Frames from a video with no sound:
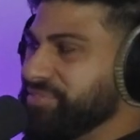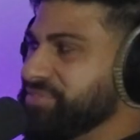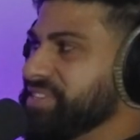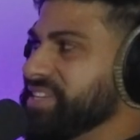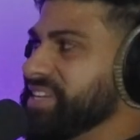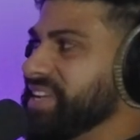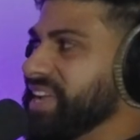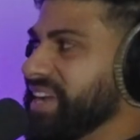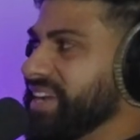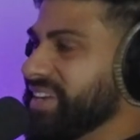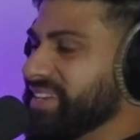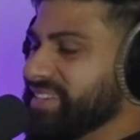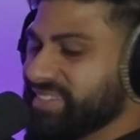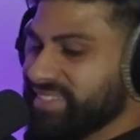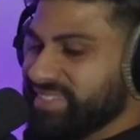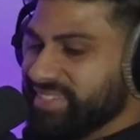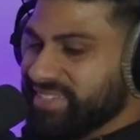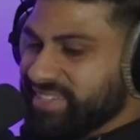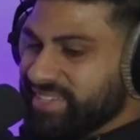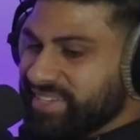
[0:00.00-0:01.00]
50K.
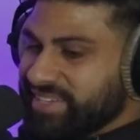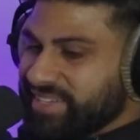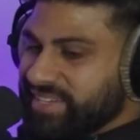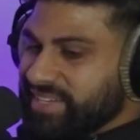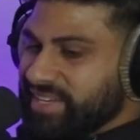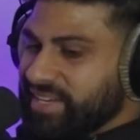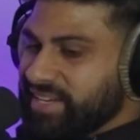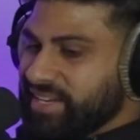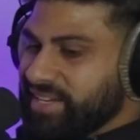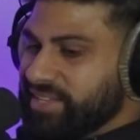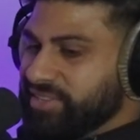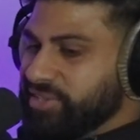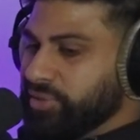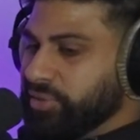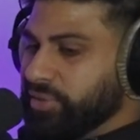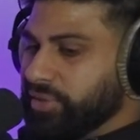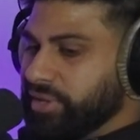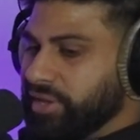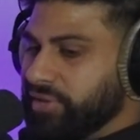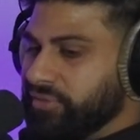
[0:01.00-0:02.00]
They're
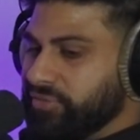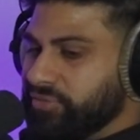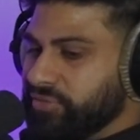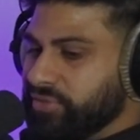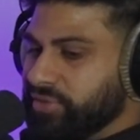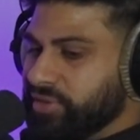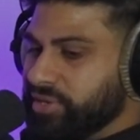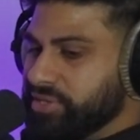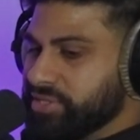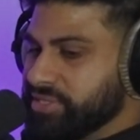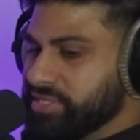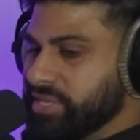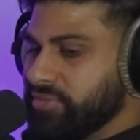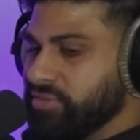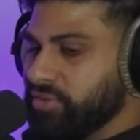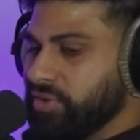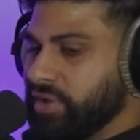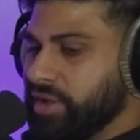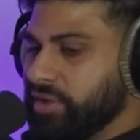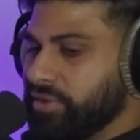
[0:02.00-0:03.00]
looking into
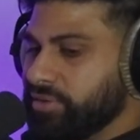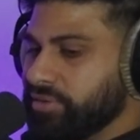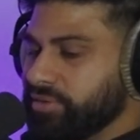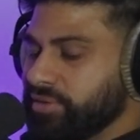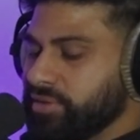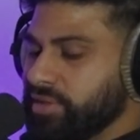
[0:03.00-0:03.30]
several angles.